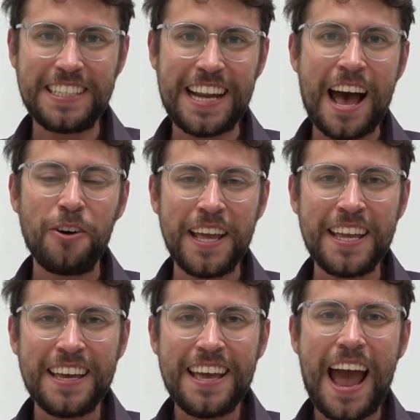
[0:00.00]

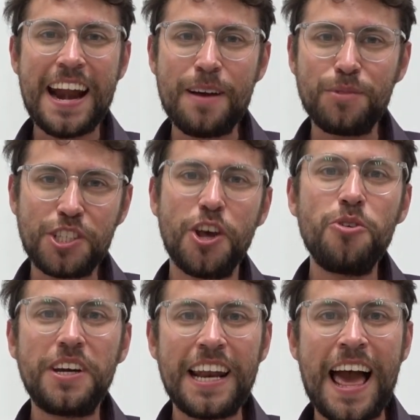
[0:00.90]
Dowling, and I am
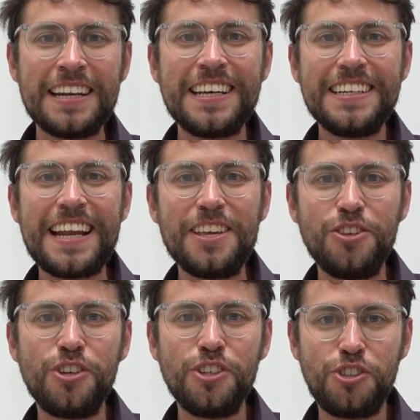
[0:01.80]
so glad that
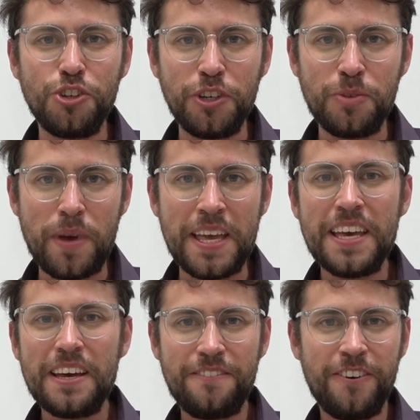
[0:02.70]
you can join
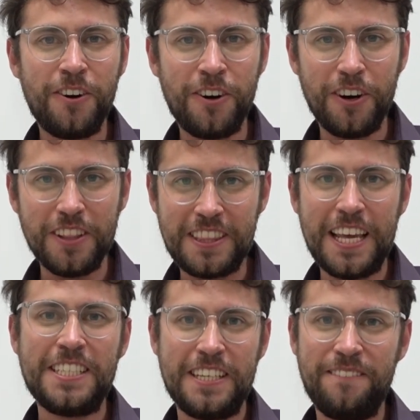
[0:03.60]
me for
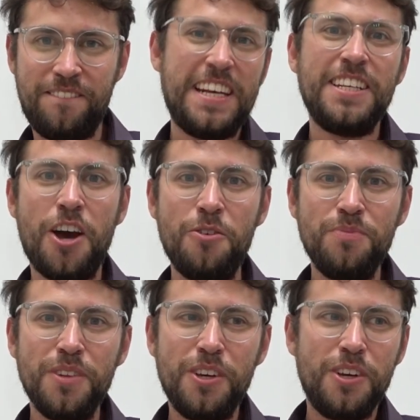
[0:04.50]
this
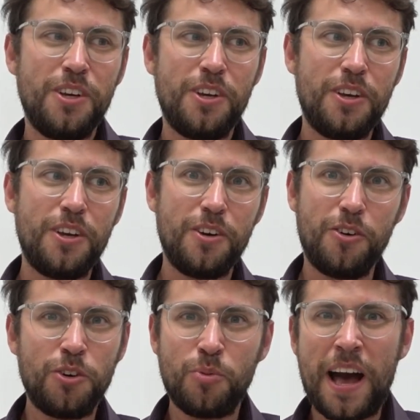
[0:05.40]
video.
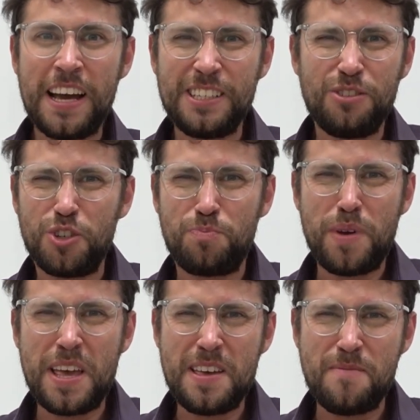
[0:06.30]
Otherwise, it'll just
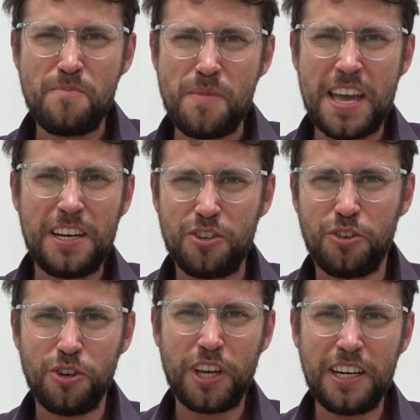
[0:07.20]
be me
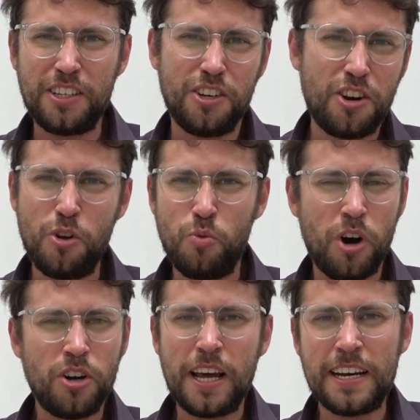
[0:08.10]
talking to no
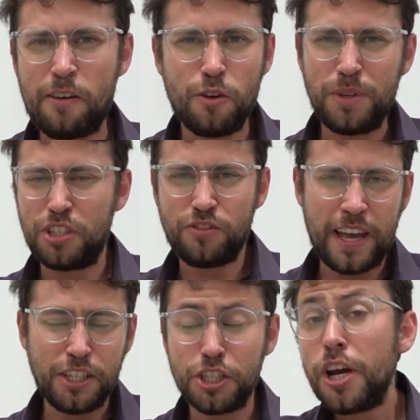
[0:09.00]
one, and that would be
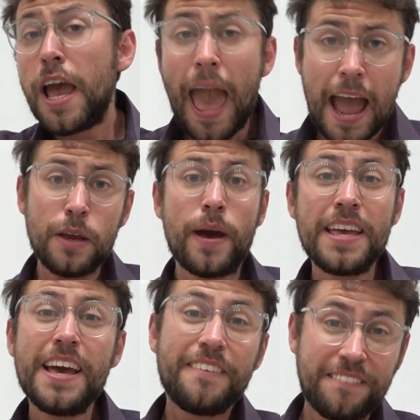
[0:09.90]
strange.
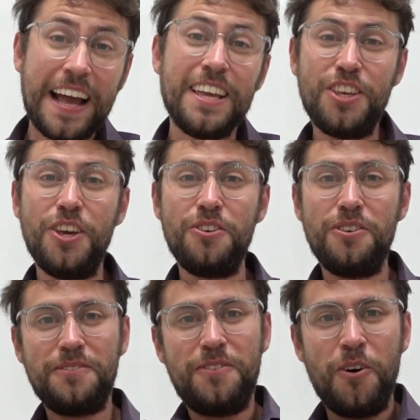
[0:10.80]
Anyway, thank
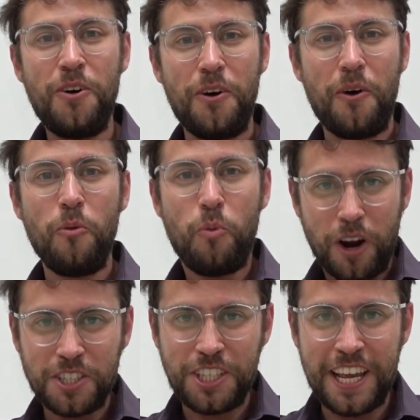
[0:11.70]
you for
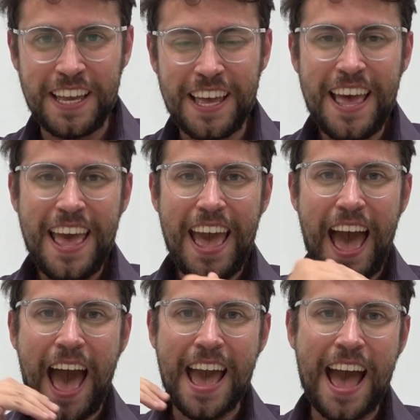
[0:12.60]
watching.
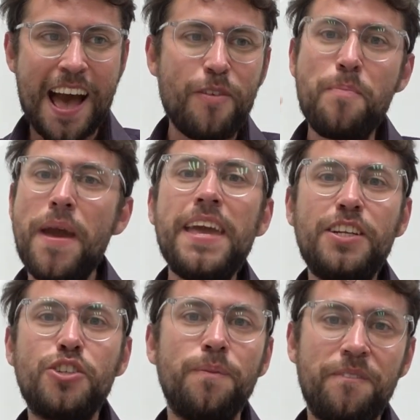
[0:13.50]
I have made
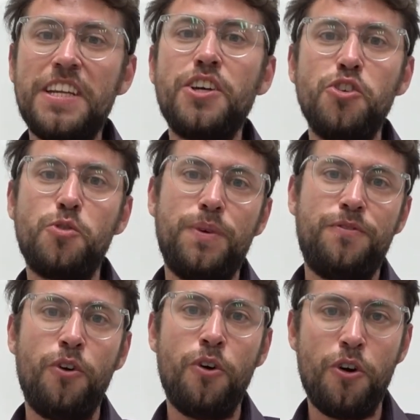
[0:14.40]
some videos
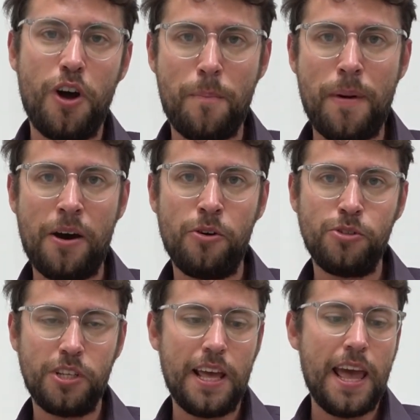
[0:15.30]
before
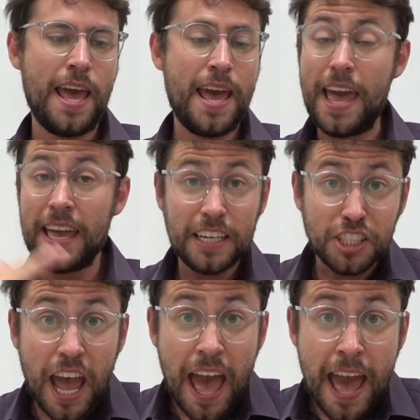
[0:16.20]
about
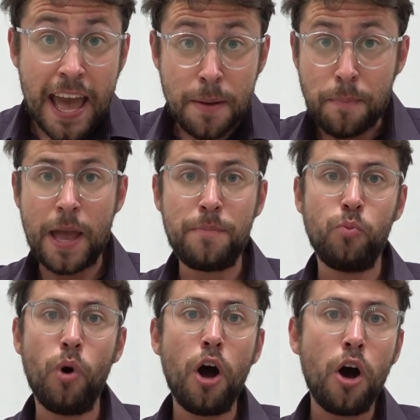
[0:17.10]
English A, Paper
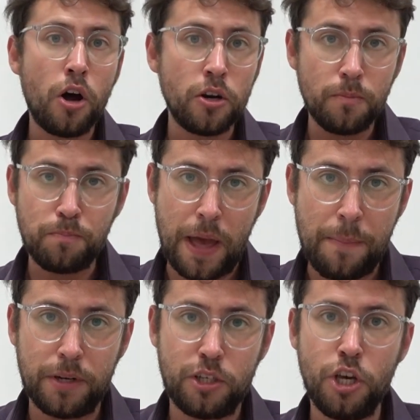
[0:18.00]
1,
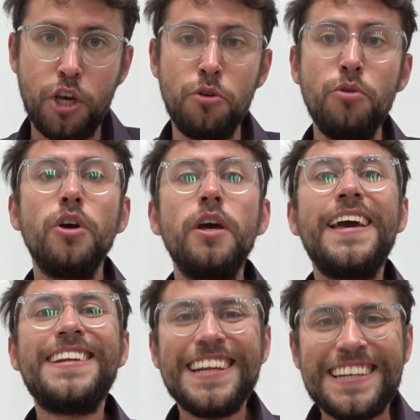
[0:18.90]
Paper
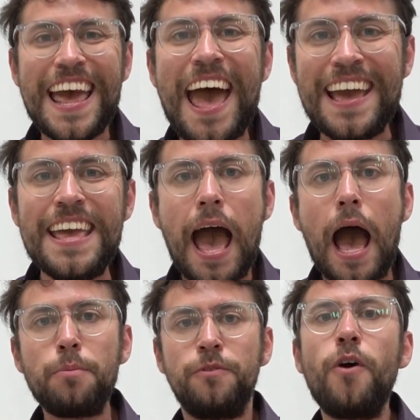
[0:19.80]
2. Today,
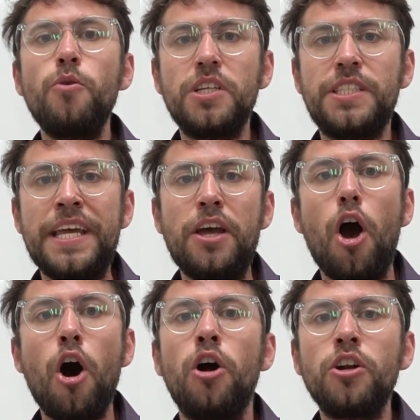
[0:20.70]
I'm focusing
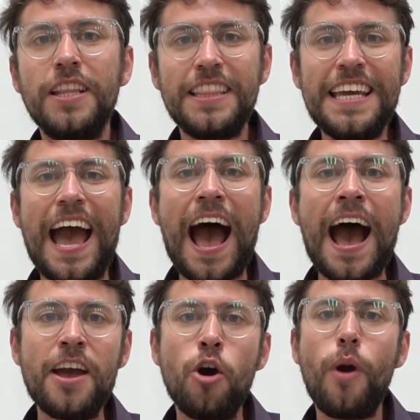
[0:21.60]
on the
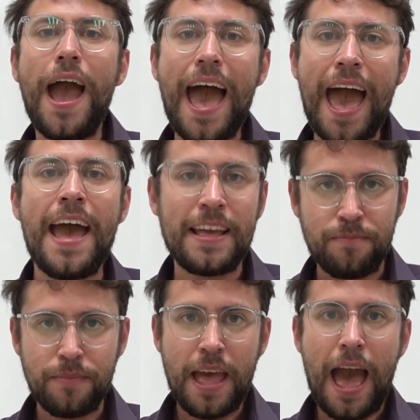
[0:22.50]

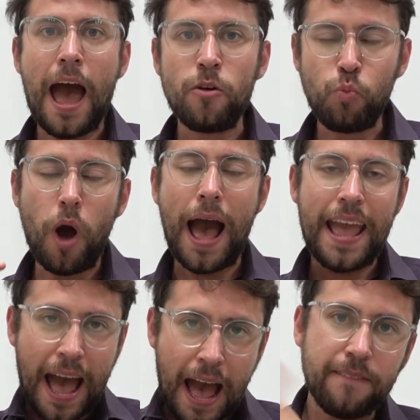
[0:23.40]
IOA. And what I
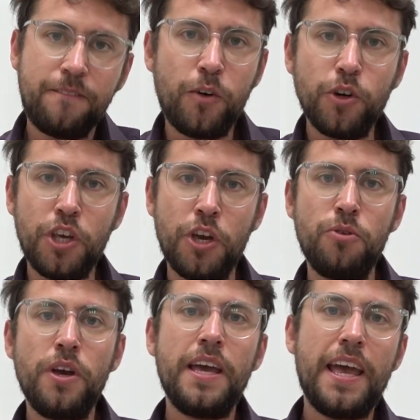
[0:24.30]
have for
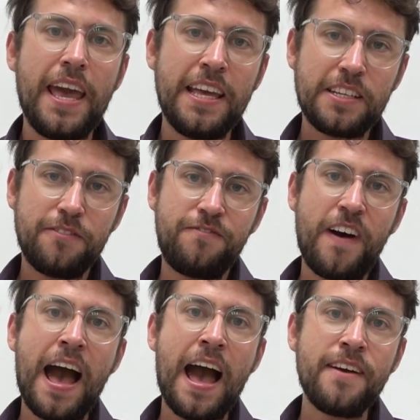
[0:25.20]
you is
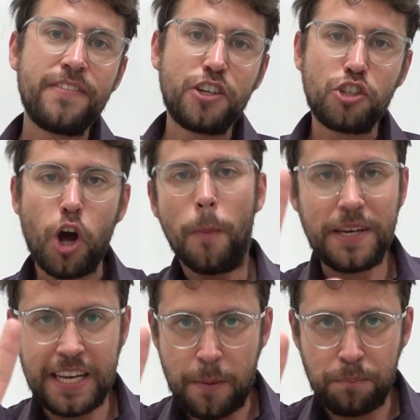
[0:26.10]
5
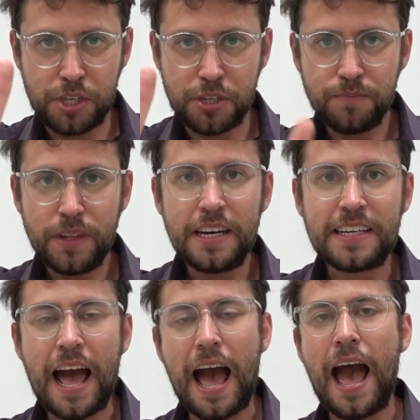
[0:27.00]
top tips
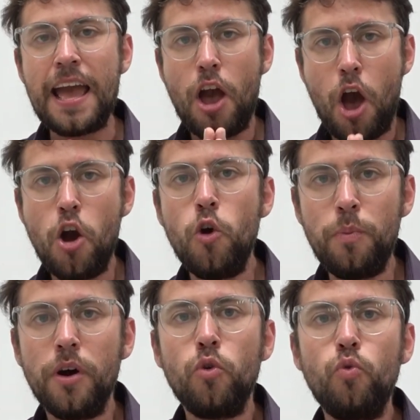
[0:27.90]
that I
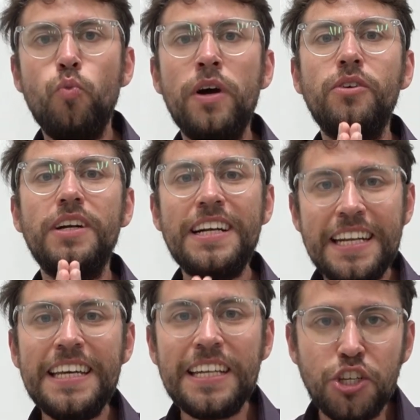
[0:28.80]
hope will
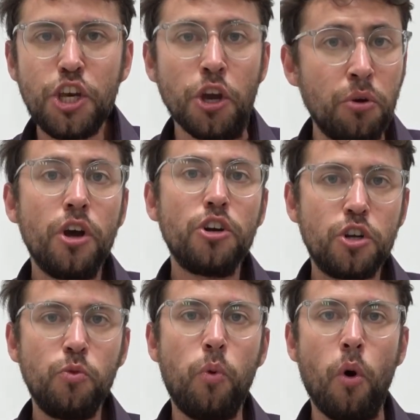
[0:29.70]
lead you
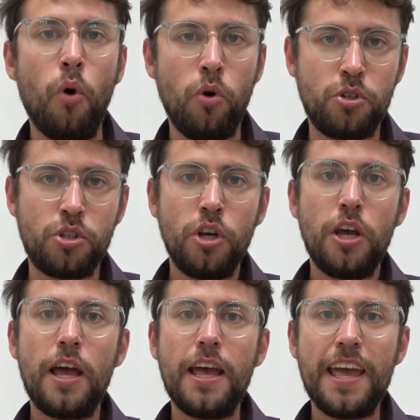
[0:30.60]
towards
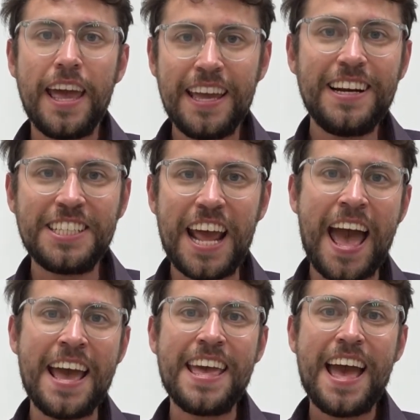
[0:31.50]
English
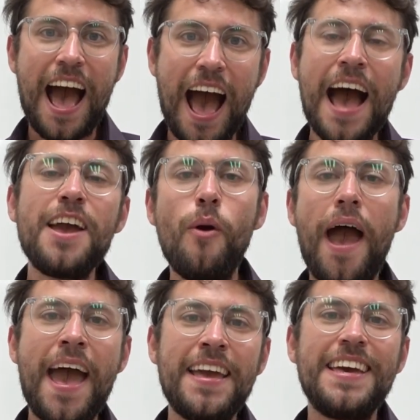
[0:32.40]
A,
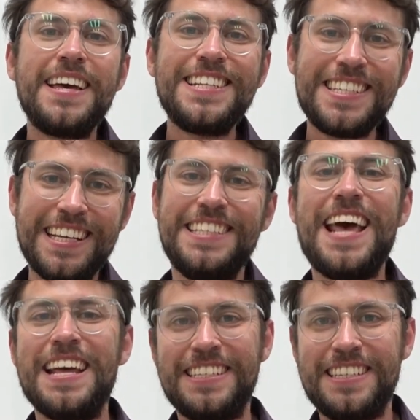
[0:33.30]
IOA
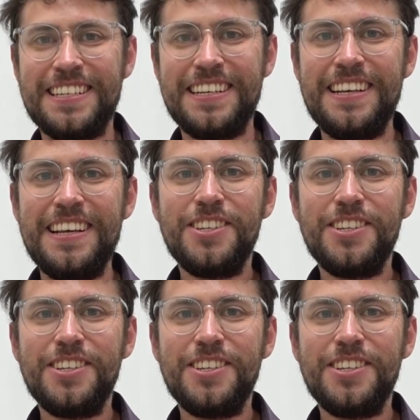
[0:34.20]
success.